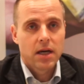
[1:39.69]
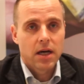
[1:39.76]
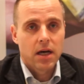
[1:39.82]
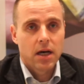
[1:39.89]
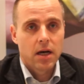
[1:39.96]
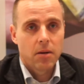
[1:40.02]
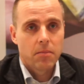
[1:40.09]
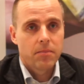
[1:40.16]

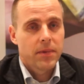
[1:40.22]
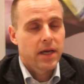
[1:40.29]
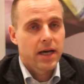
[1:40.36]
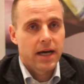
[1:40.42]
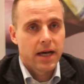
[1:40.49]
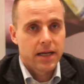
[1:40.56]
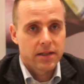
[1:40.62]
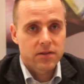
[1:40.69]

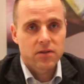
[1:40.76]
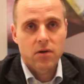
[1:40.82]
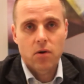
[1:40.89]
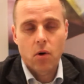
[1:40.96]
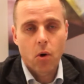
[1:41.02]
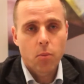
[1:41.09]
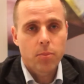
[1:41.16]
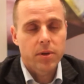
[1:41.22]
and
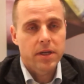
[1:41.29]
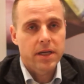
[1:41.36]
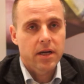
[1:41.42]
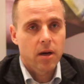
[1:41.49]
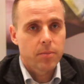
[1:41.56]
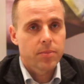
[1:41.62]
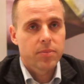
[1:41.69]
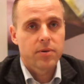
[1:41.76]
opening
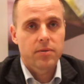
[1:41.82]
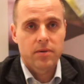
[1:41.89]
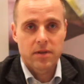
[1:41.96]
up